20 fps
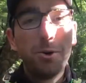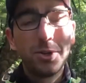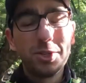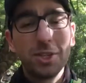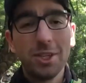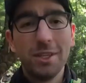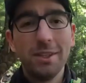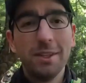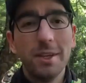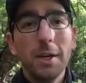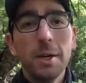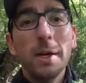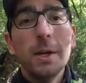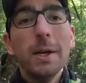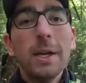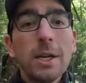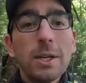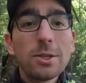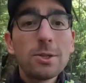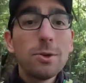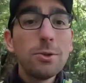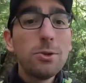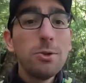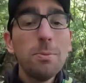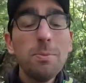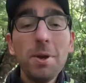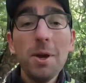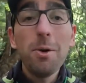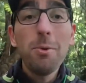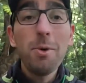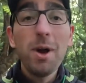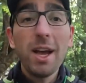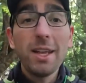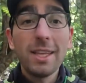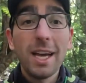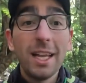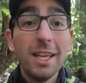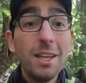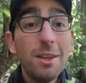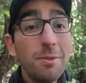Ocean. So do be aware
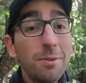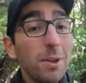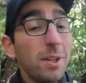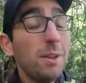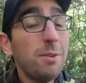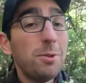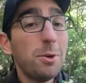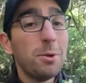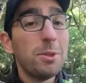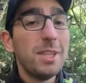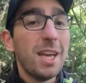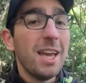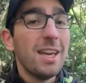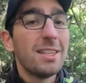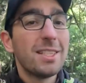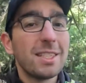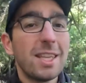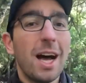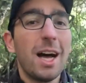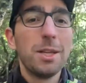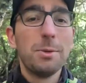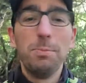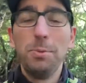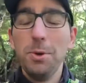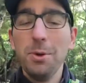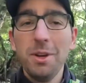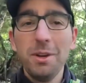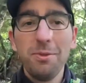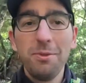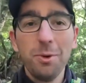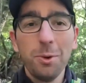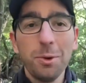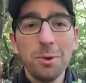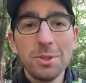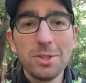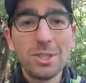that even if your day starts beautiful,